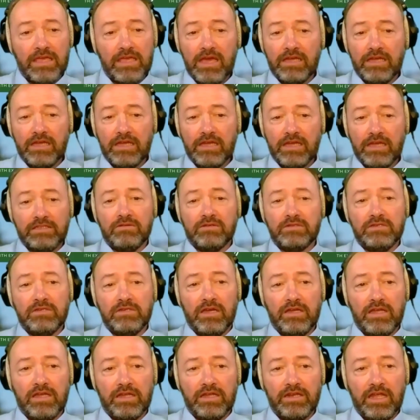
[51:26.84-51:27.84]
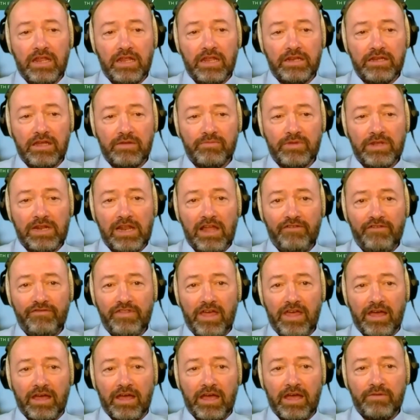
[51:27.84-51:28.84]
I do. And we
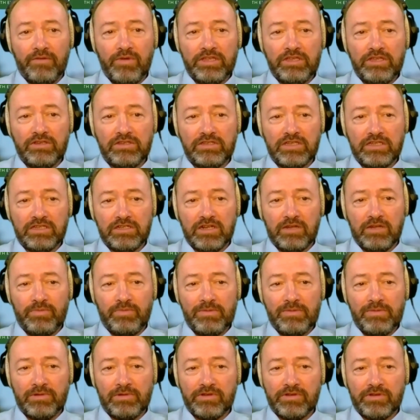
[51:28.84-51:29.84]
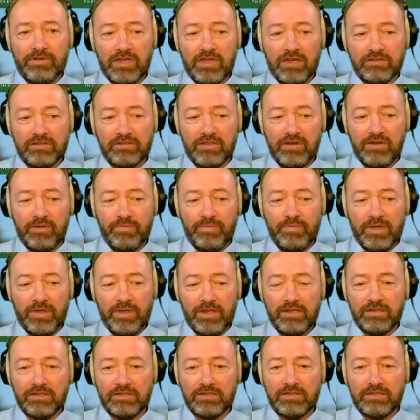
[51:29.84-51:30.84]
love that. And when you said, you know, people are entitled to their
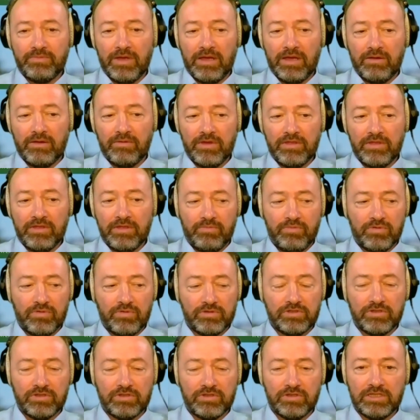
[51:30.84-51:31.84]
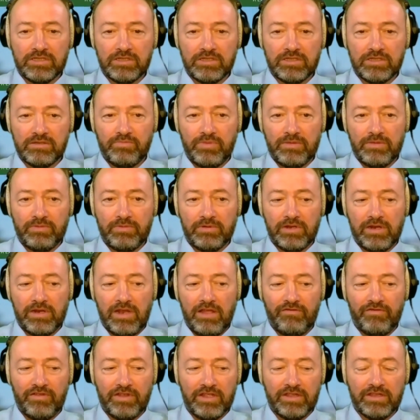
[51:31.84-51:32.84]
opinions about whether Portuguese people are
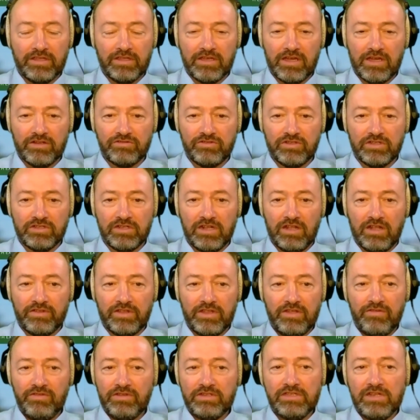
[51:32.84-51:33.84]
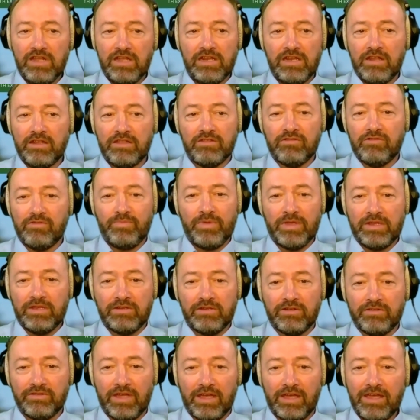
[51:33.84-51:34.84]
lovely and the country's lovely, there isn't another
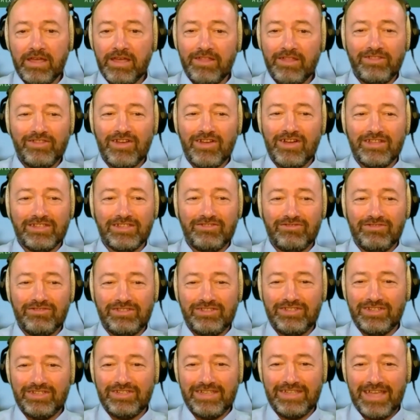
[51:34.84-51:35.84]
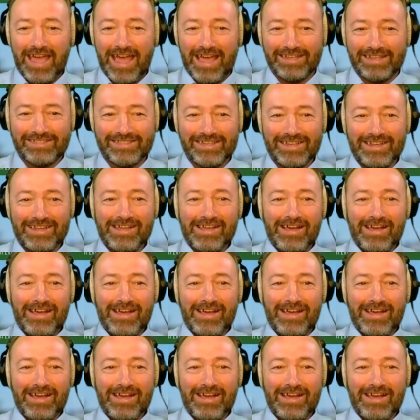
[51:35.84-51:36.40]
opinion on that. The answer is just yes.